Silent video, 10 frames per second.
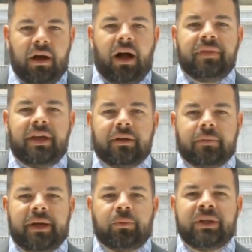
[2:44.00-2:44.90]
On the Hill,
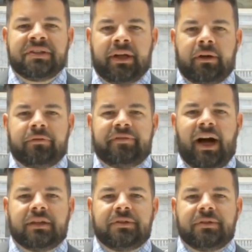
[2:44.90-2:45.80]
Ben Winslow,
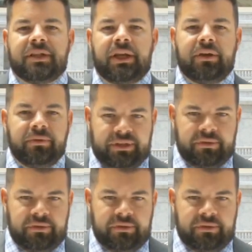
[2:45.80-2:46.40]
Fox 13 News,